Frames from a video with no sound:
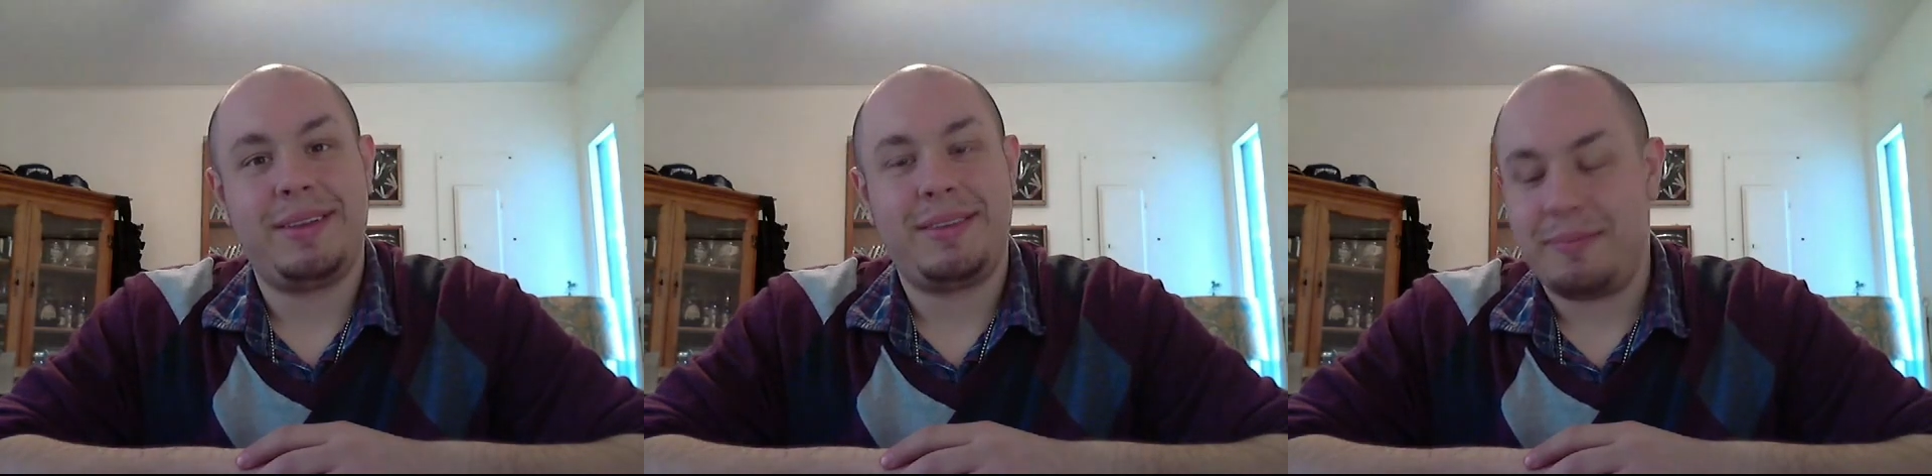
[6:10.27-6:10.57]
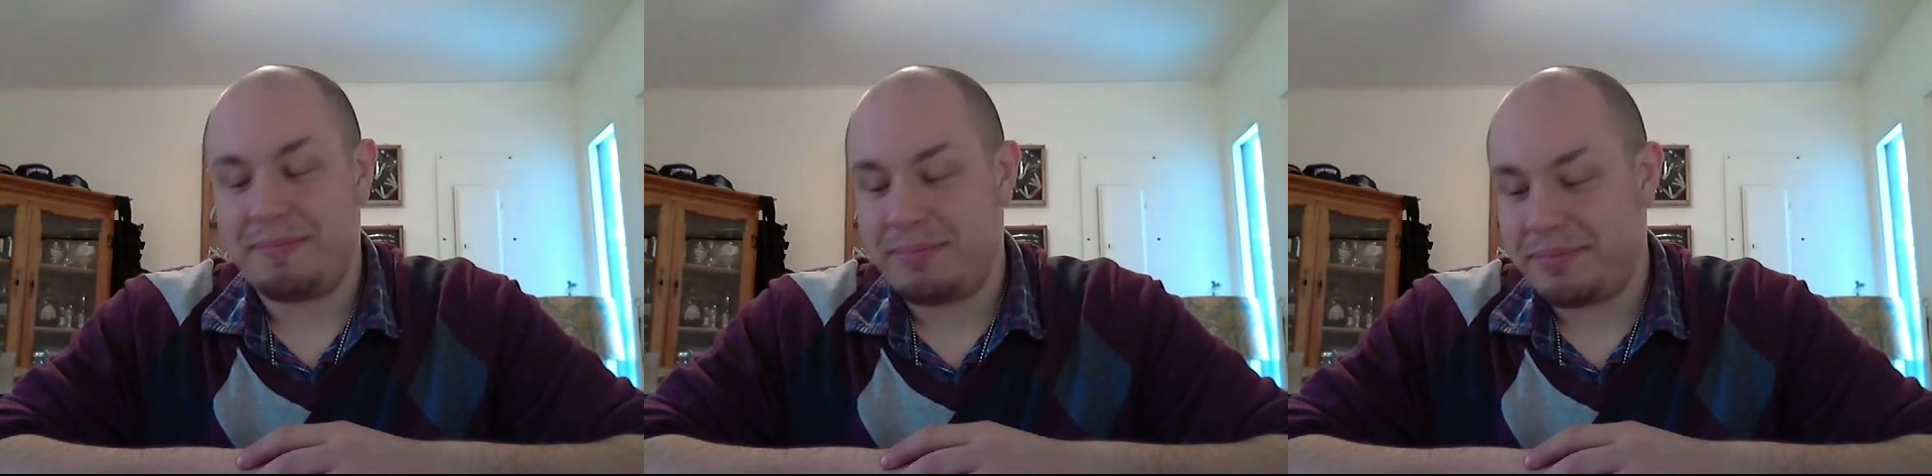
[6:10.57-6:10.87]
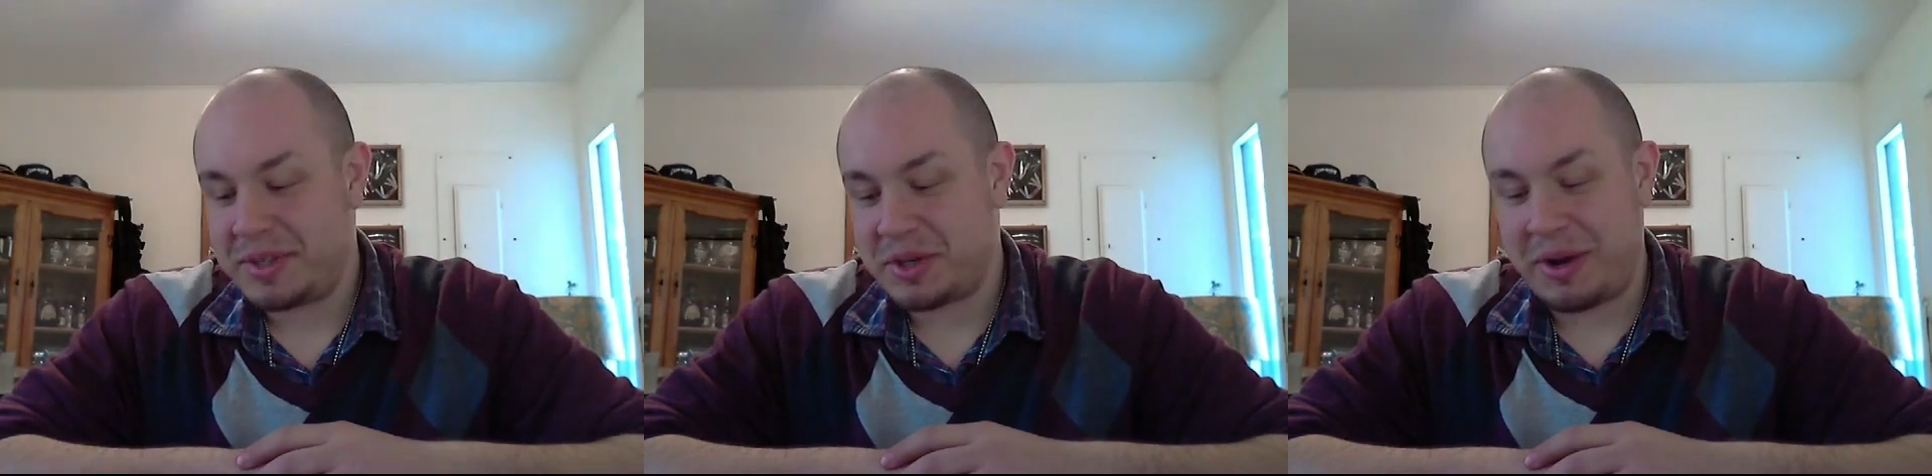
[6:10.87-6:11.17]
So
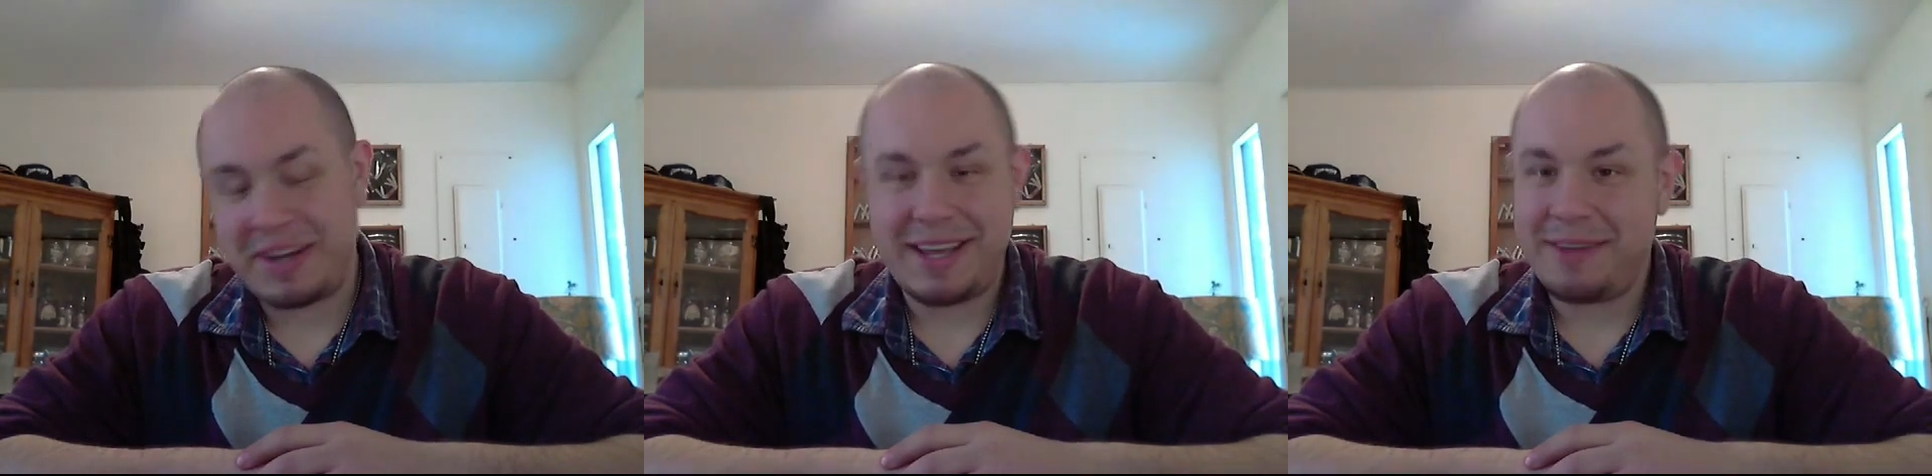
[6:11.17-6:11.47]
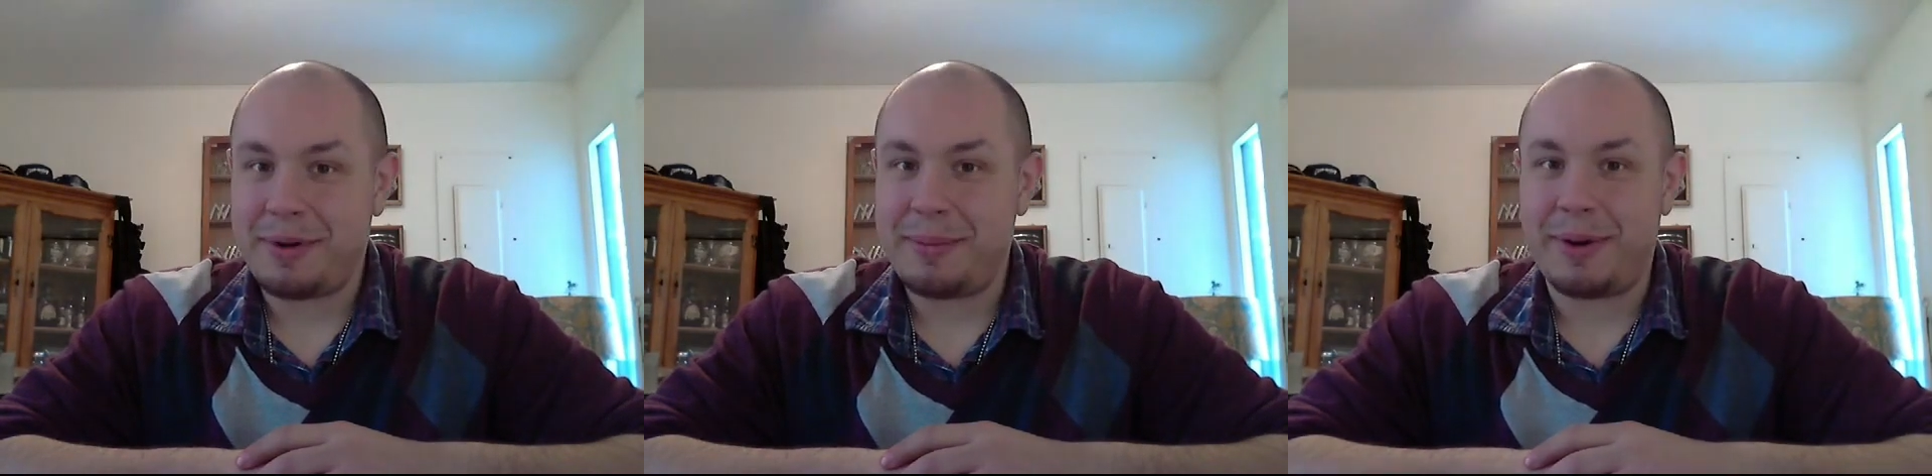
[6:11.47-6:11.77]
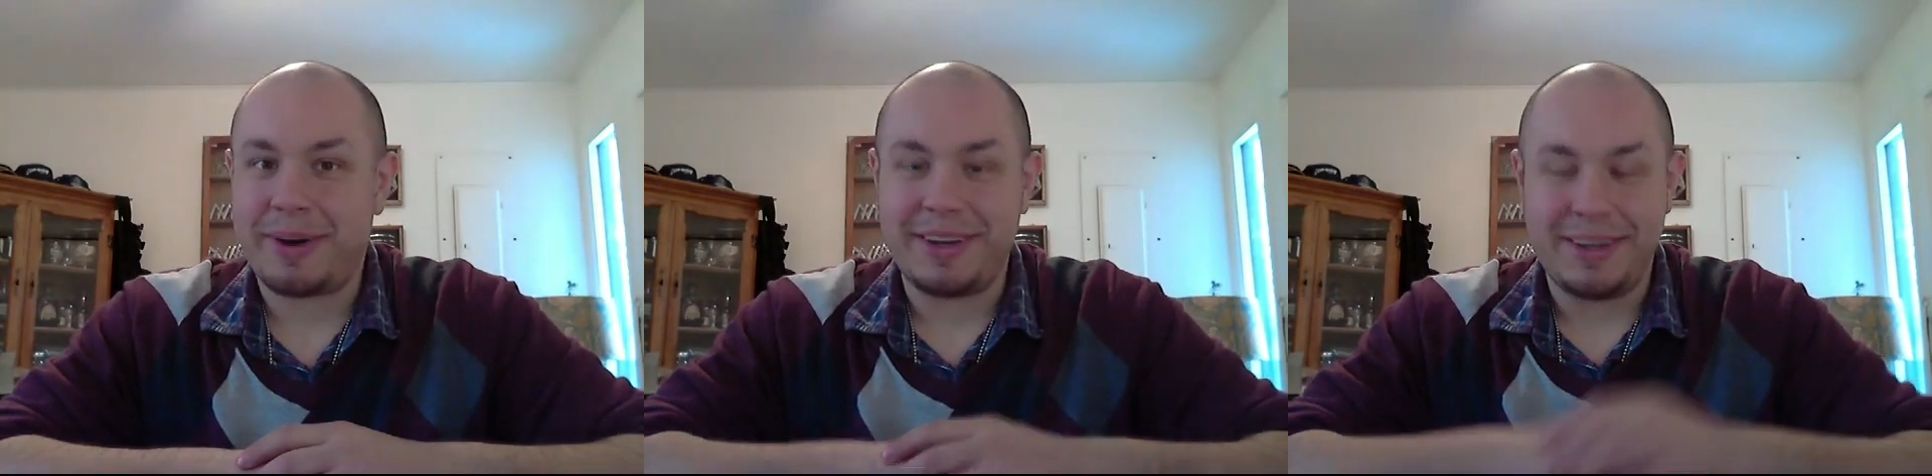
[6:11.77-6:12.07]
it's a great day for
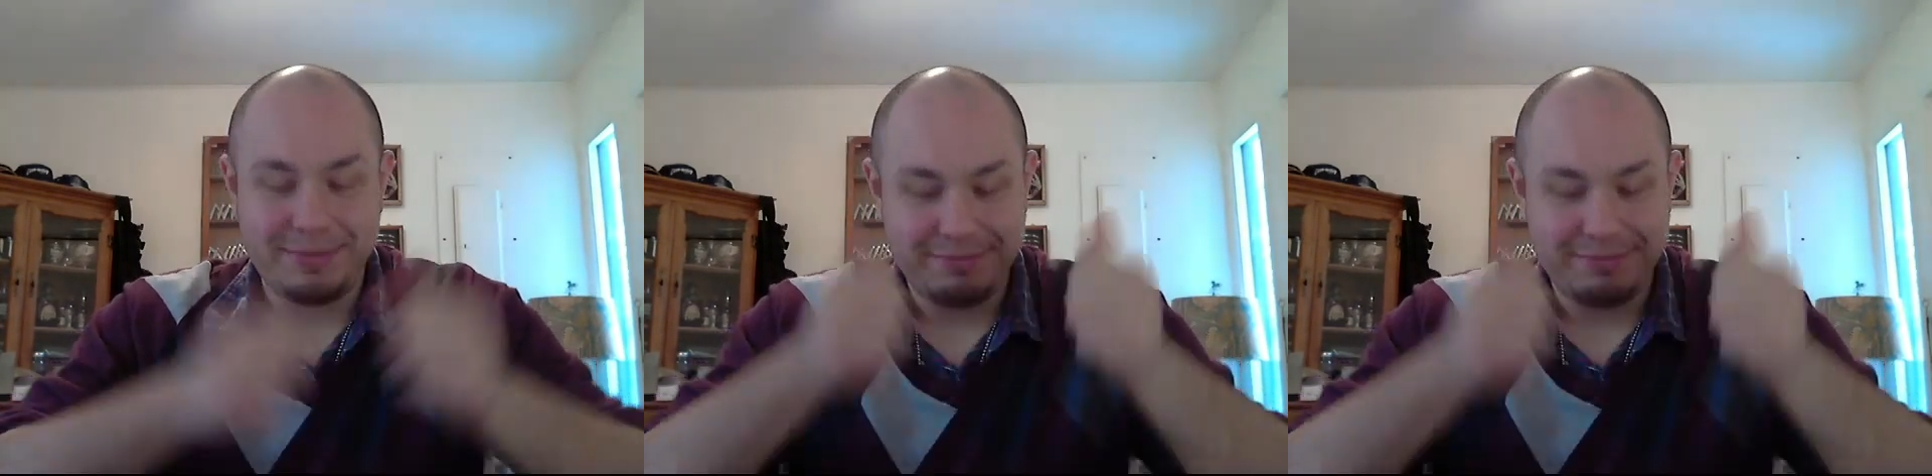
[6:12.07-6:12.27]
America.